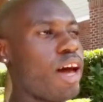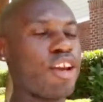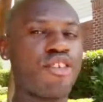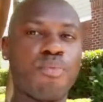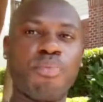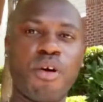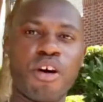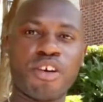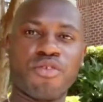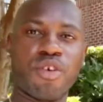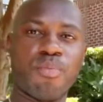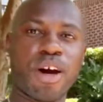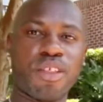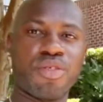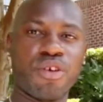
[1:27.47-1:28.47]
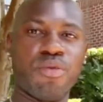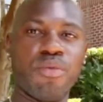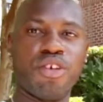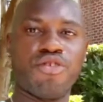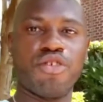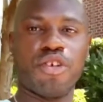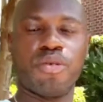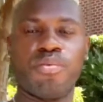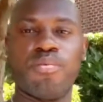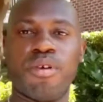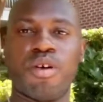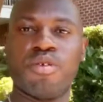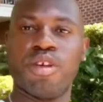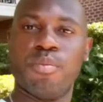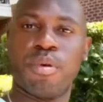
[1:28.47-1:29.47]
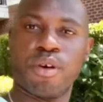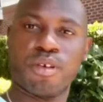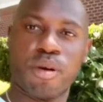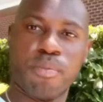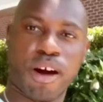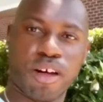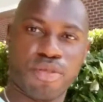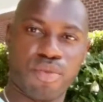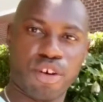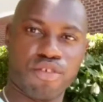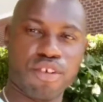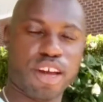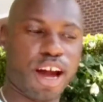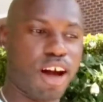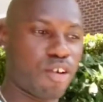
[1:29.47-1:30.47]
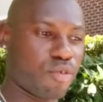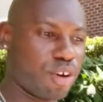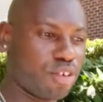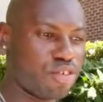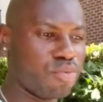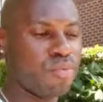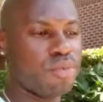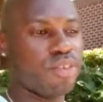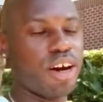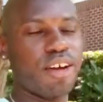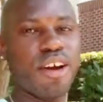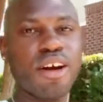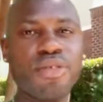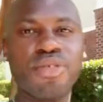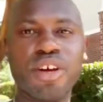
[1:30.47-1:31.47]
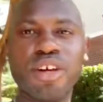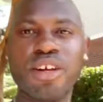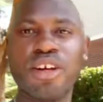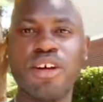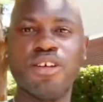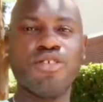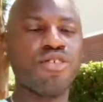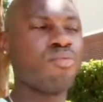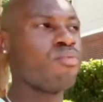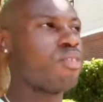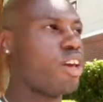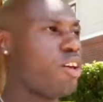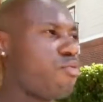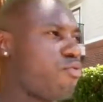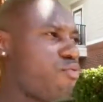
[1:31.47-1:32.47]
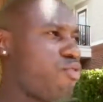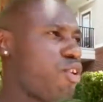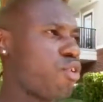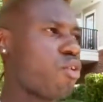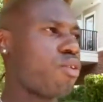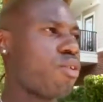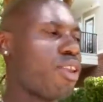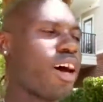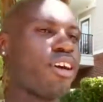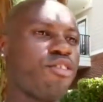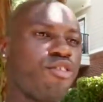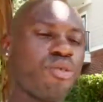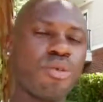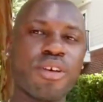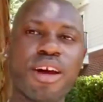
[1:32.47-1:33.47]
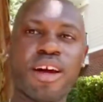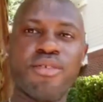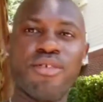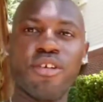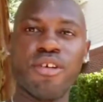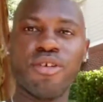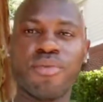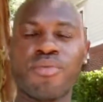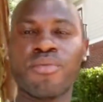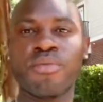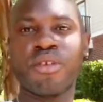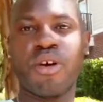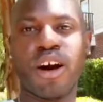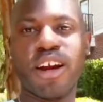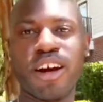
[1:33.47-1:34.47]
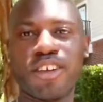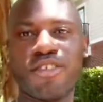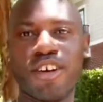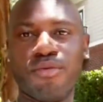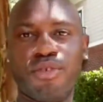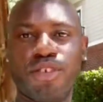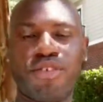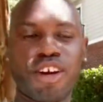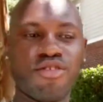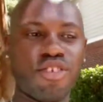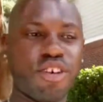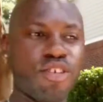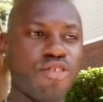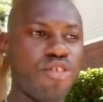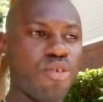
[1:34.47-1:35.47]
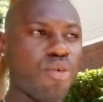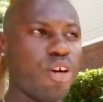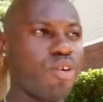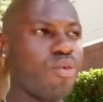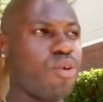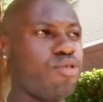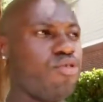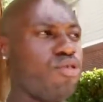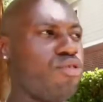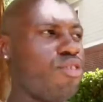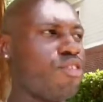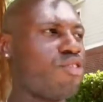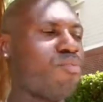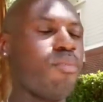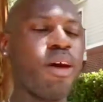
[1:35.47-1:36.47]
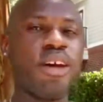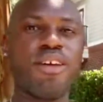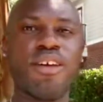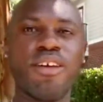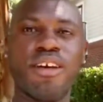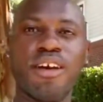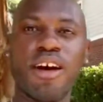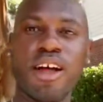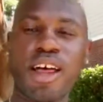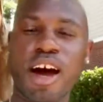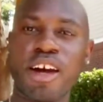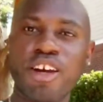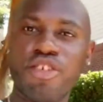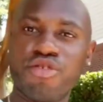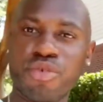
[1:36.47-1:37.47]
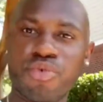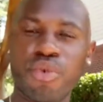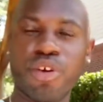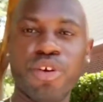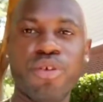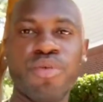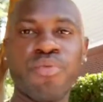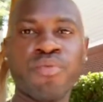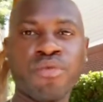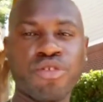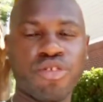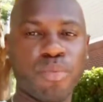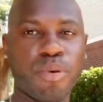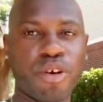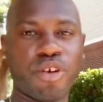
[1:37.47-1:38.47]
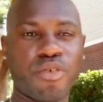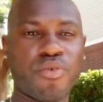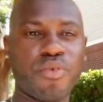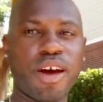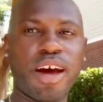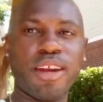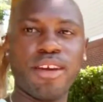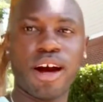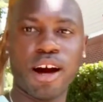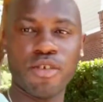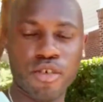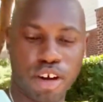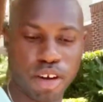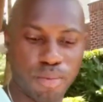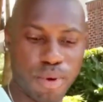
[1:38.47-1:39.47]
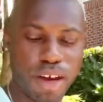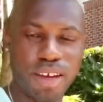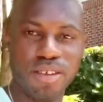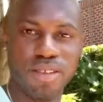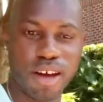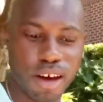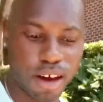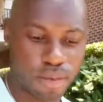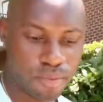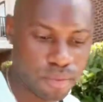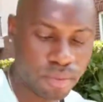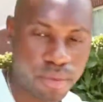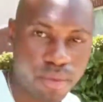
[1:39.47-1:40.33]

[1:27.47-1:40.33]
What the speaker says: at the park for about 30 minutes, you'll only burn about 300 calories. Now, another thing is, if you don't like doing that, there are other activities that you can do in order to just make it a lot easier for you to burn the fat. Now, I recommend that